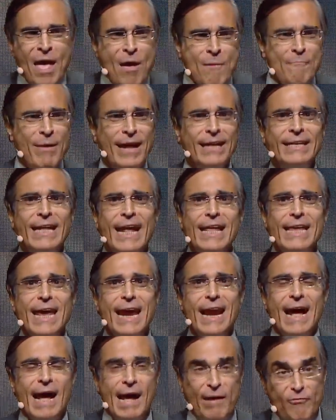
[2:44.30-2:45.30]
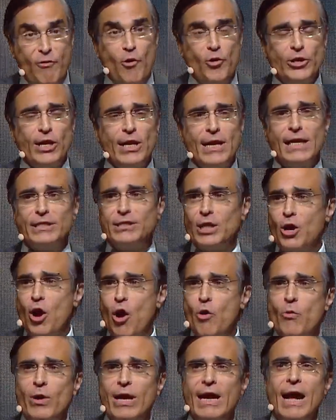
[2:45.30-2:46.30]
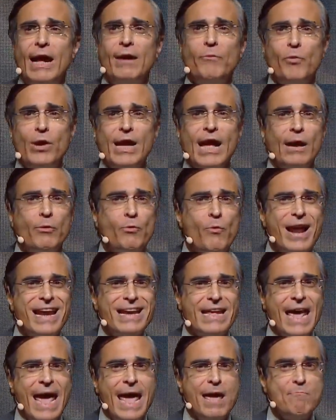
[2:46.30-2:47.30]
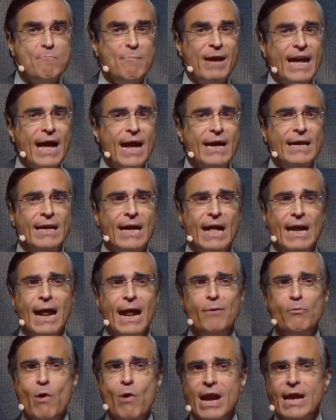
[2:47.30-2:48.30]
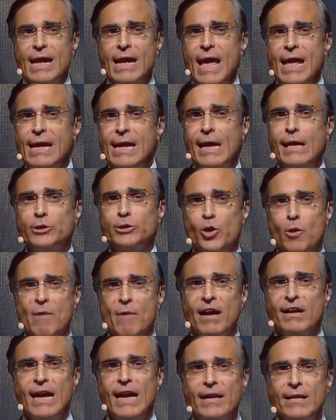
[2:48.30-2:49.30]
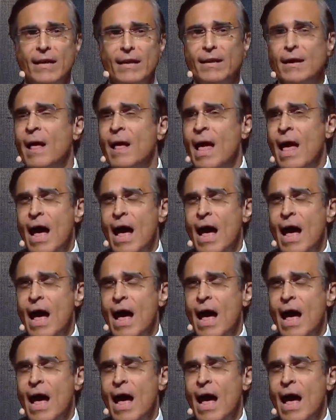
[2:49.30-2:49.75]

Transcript: But 40 years ago, we had 1K mechanical and 1K electromagnetic.